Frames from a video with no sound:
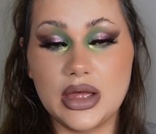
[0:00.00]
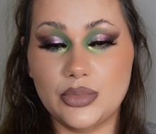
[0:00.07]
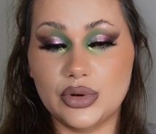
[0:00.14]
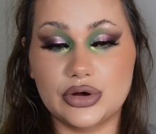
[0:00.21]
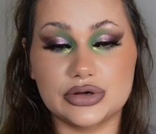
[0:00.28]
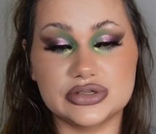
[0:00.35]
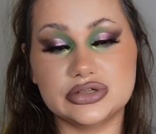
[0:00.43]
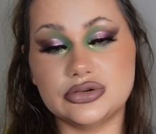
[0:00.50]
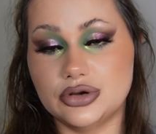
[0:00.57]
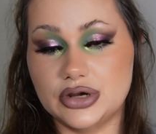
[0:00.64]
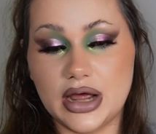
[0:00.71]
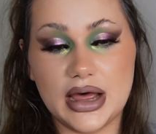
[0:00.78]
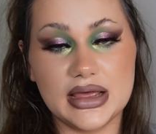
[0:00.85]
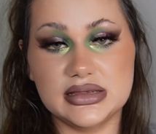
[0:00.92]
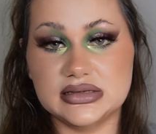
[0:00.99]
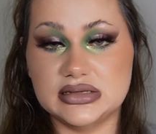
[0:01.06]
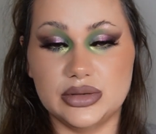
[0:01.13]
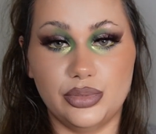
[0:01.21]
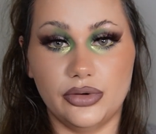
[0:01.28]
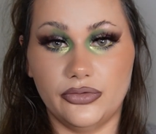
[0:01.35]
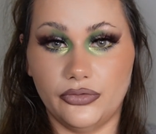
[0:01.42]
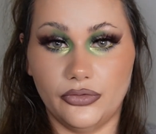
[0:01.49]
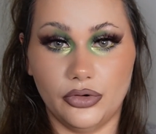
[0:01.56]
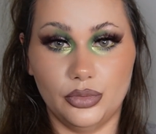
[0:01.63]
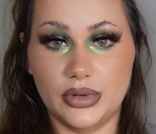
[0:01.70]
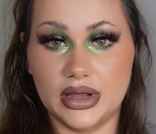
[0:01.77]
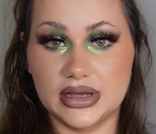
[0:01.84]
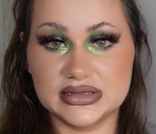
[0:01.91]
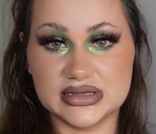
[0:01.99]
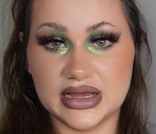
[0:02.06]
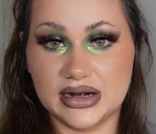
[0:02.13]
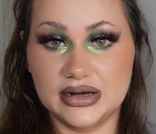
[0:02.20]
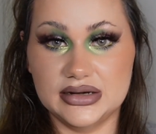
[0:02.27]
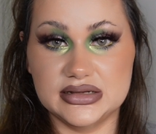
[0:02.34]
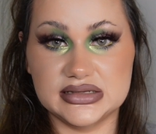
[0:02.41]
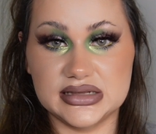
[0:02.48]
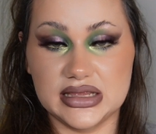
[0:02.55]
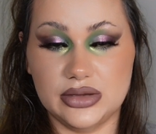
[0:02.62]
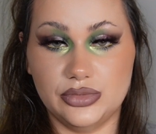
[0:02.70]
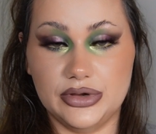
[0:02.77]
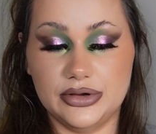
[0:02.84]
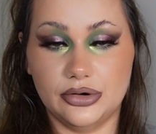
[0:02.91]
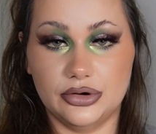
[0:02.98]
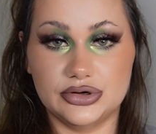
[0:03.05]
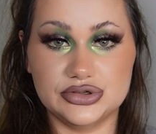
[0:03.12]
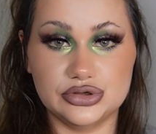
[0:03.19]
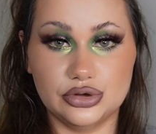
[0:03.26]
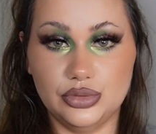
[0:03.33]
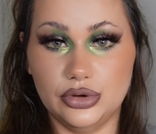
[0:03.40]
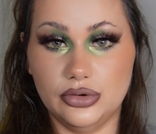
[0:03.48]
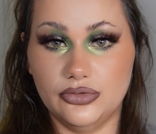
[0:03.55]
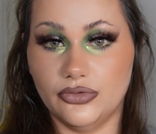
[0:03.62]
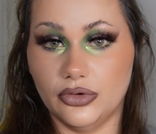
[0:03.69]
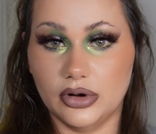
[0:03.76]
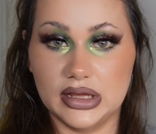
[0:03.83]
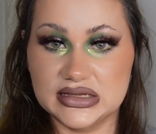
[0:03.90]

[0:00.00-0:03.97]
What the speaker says: Because on the eyes they perform exactly the same, they are so beautiful.